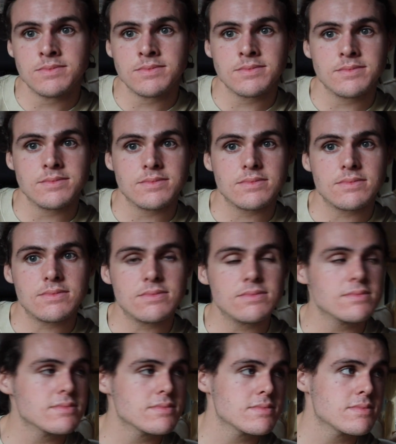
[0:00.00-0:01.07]

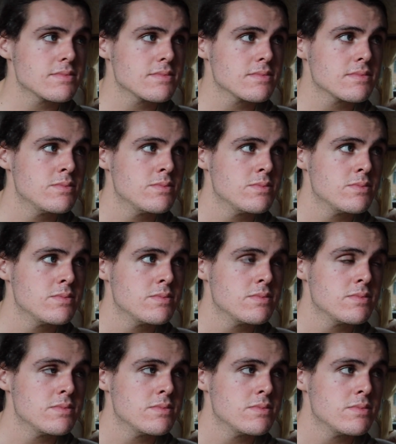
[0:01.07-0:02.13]

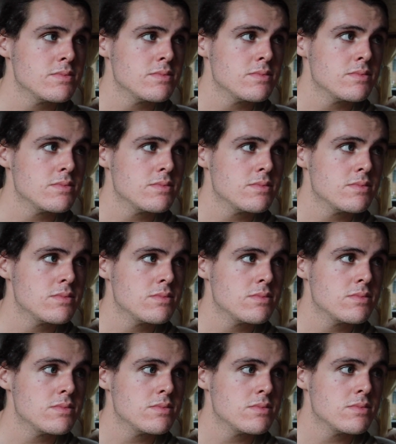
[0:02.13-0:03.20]

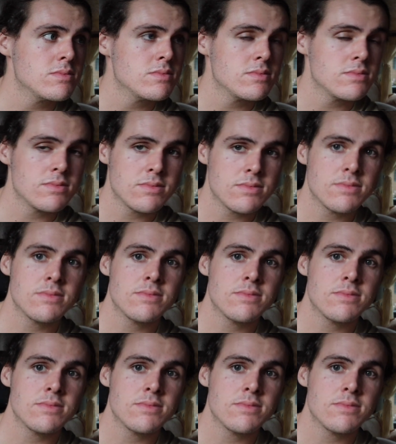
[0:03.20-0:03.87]
(silent)